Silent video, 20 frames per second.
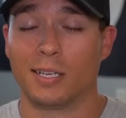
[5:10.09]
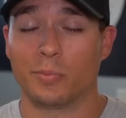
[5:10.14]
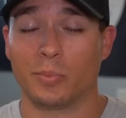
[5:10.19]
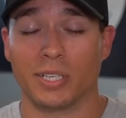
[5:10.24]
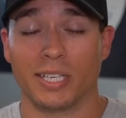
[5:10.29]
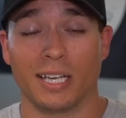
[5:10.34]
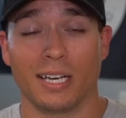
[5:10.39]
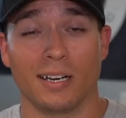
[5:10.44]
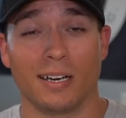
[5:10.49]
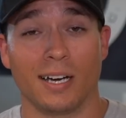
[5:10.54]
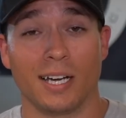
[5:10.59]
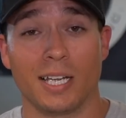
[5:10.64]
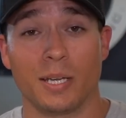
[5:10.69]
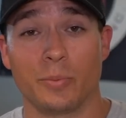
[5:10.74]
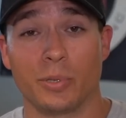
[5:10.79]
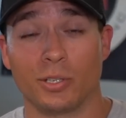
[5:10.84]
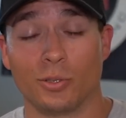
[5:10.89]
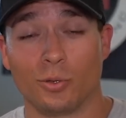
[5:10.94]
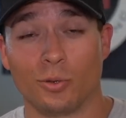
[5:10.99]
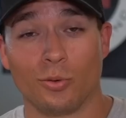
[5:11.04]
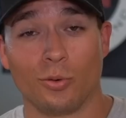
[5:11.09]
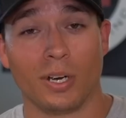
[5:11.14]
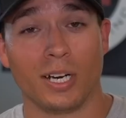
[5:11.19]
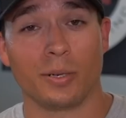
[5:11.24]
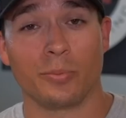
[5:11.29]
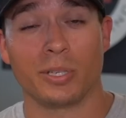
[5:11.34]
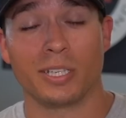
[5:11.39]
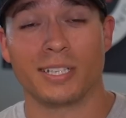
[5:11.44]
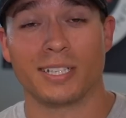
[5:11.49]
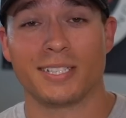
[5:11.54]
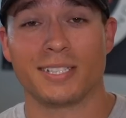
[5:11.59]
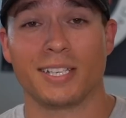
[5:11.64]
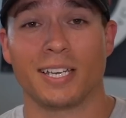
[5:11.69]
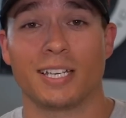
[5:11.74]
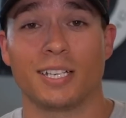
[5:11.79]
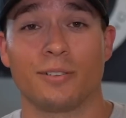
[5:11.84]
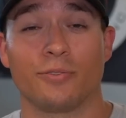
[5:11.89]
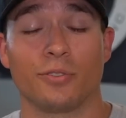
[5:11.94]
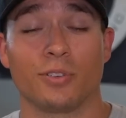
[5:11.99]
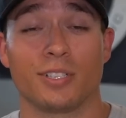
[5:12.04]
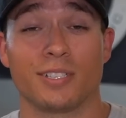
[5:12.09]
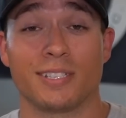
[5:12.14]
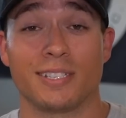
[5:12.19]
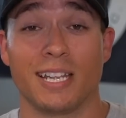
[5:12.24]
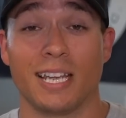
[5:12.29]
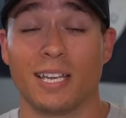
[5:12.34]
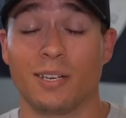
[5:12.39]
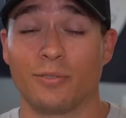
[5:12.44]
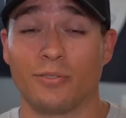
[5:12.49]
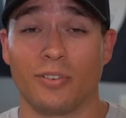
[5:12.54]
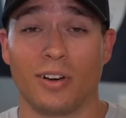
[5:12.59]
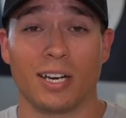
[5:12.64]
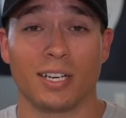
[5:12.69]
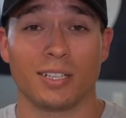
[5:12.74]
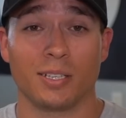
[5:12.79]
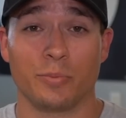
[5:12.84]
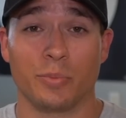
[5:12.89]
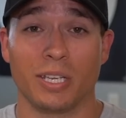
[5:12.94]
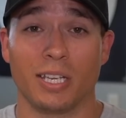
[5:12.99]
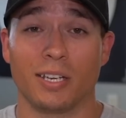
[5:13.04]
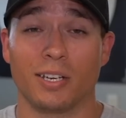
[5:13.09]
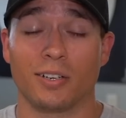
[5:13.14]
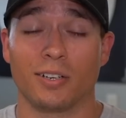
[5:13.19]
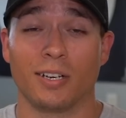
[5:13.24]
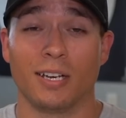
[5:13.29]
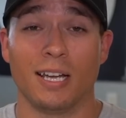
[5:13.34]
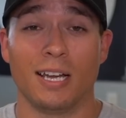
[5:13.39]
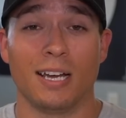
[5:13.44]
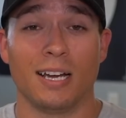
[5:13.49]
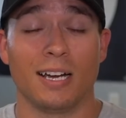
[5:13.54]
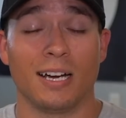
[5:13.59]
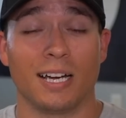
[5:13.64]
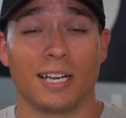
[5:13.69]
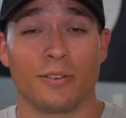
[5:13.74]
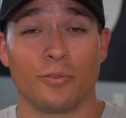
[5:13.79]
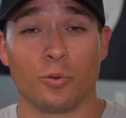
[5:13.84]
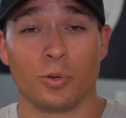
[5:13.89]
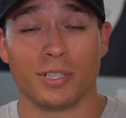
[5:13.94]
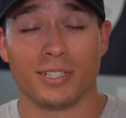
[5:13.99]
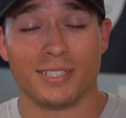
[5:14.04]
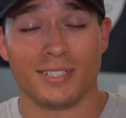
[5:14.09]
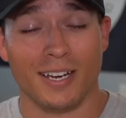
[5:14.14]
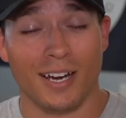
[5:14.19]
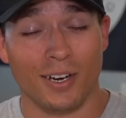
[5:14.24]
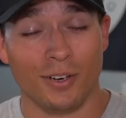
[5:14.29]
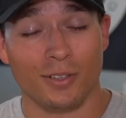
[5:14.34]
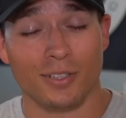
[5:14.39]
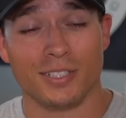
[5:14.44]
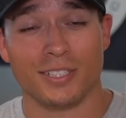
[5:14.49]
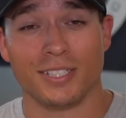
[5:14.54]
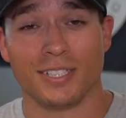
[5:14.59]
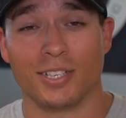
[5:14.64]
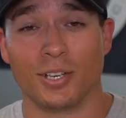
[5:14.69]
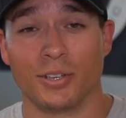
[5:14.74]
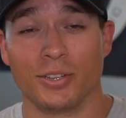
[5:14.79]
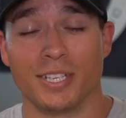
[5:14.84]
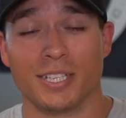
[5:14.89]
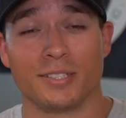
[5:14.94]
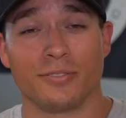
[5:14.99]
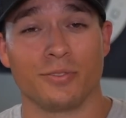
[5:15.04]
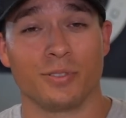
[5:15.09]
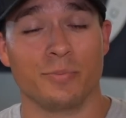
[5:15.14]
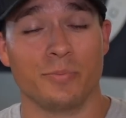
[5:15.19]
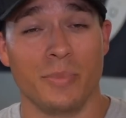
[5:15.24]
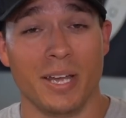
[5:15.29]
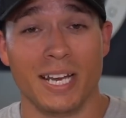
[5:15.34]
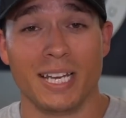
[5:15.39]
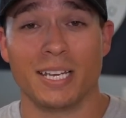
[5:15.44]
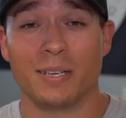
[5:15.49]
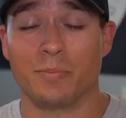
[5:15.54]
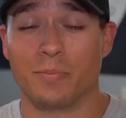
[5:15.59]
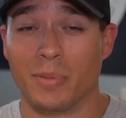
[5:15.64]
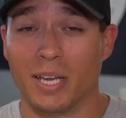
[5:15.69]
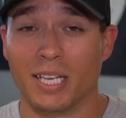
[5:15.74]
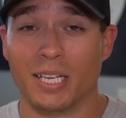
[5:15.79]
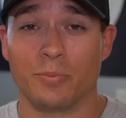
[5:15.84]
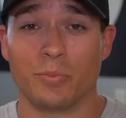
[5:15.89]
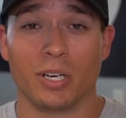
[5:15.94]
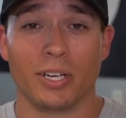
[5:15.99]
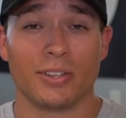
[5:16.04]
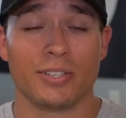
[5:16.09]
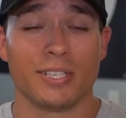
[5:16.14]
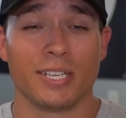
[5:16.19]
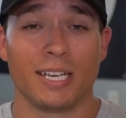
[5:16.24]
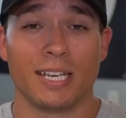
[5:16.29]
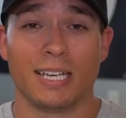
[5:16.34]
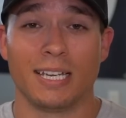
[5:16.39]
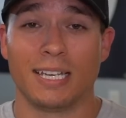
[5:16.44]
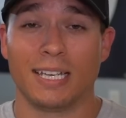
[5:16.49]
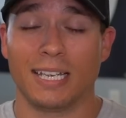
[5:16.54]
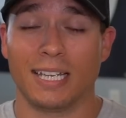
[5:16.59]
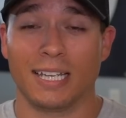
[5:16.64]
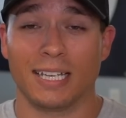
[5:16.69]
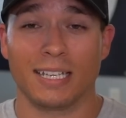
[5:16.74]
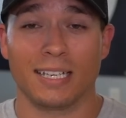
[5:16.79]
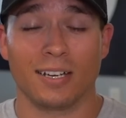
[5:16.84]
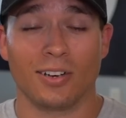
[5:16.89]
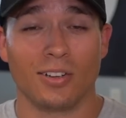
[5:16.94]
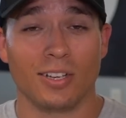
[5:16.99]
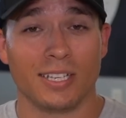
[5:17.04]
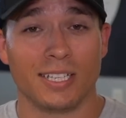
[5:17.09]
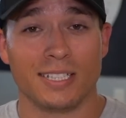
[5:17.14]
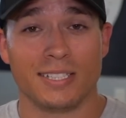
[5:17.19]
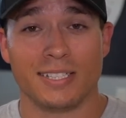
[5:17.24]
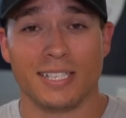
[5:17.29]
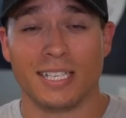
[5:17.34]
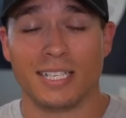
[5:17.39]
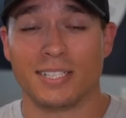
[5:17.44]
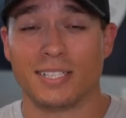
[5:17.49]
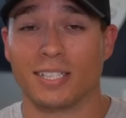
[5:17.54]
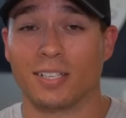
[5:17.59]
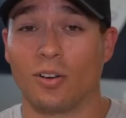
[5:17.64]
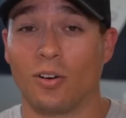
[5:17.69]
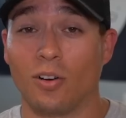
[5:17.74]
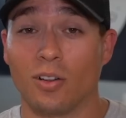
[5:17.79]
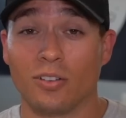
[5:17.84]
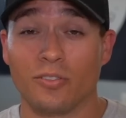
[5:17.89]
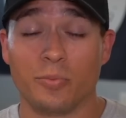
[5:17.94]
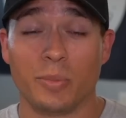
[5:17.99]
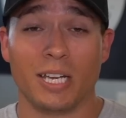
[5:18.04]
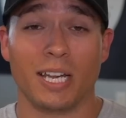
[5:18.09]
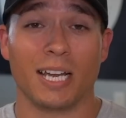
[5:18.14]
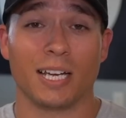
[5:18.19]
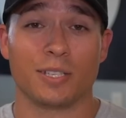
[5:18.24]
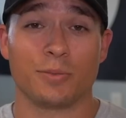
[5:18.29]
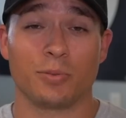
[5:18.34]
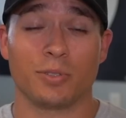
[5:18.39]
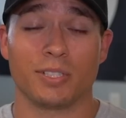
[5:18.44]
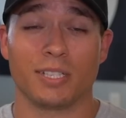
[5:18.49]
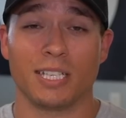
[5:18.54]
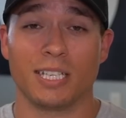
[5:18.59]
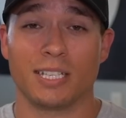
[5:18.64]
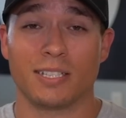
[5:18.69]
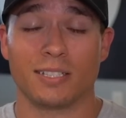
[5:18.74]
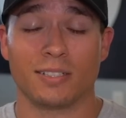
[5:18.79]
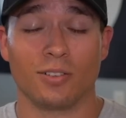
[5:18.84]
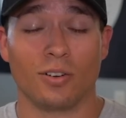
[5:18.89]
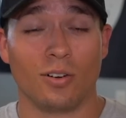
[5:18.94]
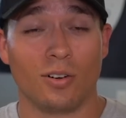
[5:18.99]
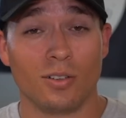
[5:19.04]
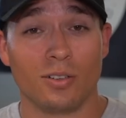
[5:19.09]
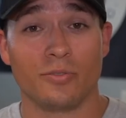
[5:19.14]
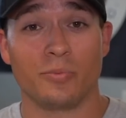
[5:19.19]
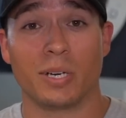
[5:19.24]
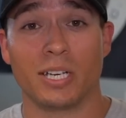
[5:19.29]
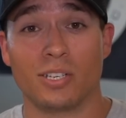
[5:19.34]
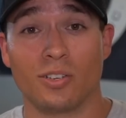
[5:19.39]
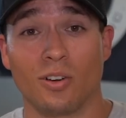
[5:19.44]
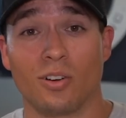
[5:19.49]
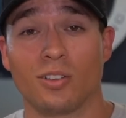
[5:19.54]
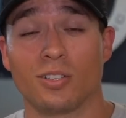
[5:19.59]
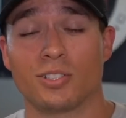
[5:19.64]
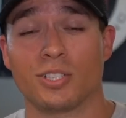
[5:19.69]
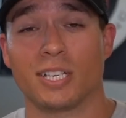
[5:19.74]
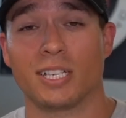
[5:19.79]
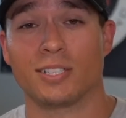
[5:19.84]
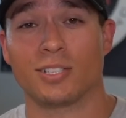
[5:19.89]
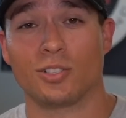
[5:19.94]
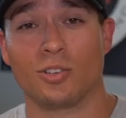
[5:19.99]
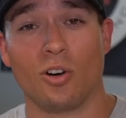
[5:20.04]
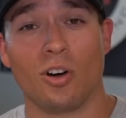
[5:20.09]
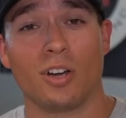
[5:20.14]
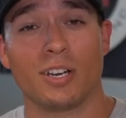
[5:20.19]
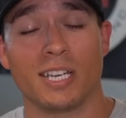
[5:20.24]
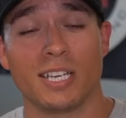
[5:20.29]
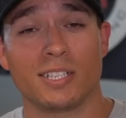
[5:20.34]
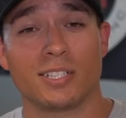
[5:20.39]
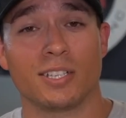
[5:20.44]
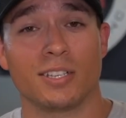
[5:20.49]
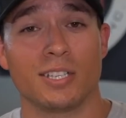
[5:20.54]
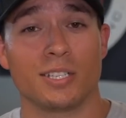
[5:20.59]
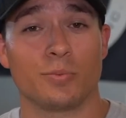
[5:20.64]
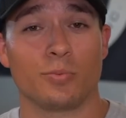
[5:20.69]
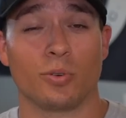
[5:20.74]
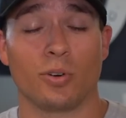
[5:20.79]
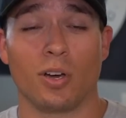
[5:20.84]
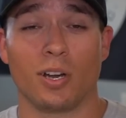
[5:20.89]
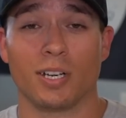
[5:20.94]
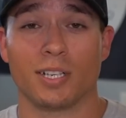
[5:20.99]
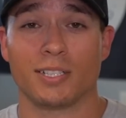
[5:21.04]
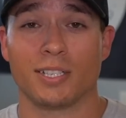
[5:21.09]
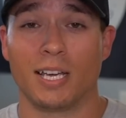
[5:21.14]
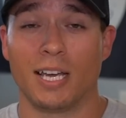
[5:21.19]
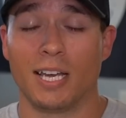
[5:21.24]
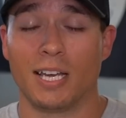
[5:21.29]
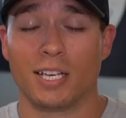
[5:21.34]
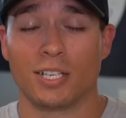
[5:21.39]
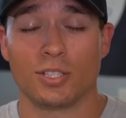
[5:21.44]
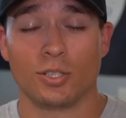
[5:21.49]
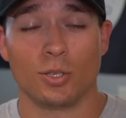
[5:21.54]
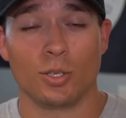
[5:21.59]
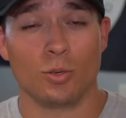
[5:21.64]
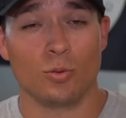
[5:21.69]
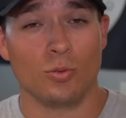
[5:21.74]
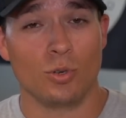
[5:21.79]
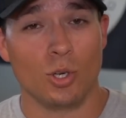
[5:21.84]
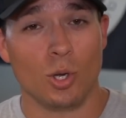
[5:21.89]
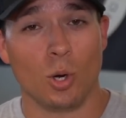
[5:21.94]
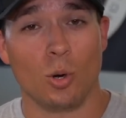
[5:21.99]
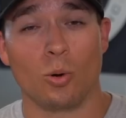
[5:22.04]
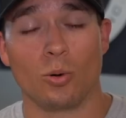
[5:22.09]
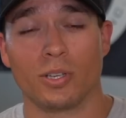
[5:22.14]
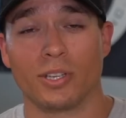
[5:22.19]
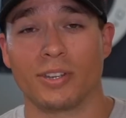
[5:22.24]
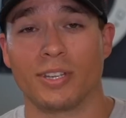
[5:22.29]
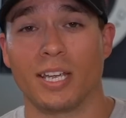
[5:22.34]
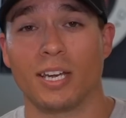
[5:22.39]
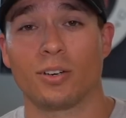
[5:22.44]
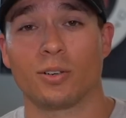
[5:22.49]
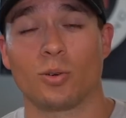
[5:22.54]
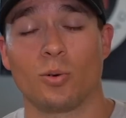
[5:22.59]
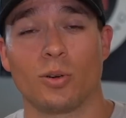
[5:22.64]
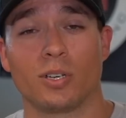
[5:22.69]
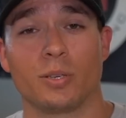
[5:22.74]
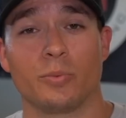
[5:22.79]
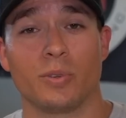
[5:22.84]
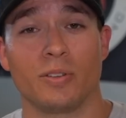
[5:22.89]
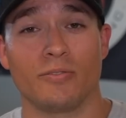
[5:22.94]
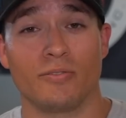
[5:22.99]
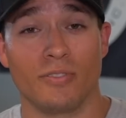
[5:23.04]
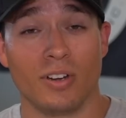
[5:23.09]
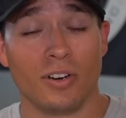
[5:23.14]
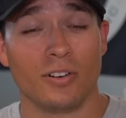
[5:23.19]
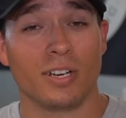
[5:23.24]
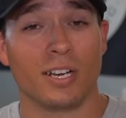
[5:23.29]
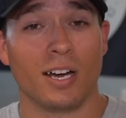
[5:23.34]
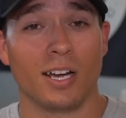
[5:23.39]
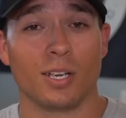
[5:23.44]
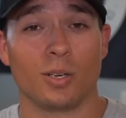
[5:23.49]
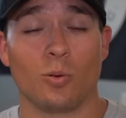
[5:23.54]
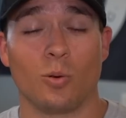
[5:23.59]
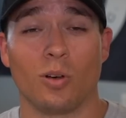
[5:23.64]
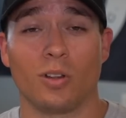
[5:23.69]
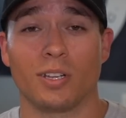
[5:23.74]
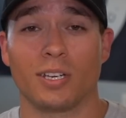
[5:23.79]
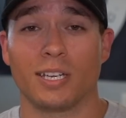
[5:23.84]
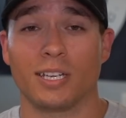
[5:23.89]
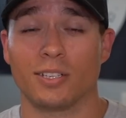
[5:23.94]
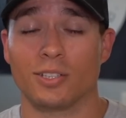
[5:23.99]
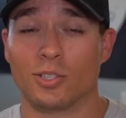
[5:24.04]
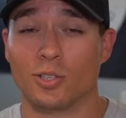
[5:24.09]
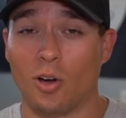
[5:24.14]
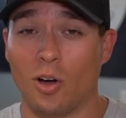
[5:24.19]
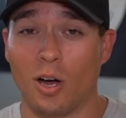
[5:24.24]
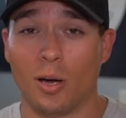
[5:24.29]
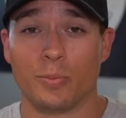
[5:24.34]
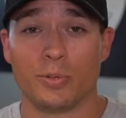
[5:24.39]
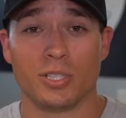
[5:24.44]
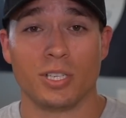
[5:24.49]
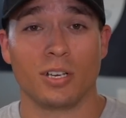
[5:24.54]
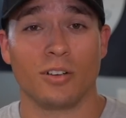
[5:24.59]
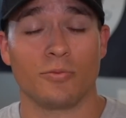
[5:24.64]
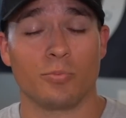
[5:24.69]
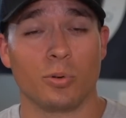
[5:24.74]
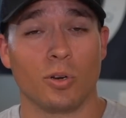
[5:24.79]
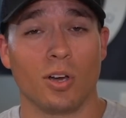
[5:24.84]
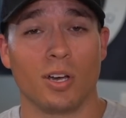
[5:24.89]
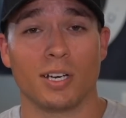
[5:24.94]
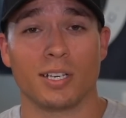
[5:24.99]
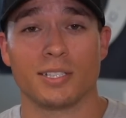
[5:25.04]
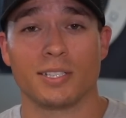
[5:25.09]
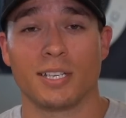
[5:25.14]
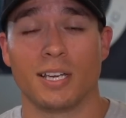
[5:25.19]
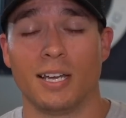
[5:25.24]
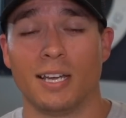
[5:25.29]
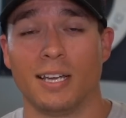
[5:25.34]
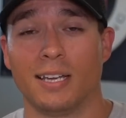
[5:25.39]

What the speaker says: But yeah, I am incredibly excited for this day to finally be here. I have worked tirelessly on this for many, many months, and all I can say is that all of my expertise and all of my knowledge has gone into these products, so you know that they are going to be very high quality and top shelf products.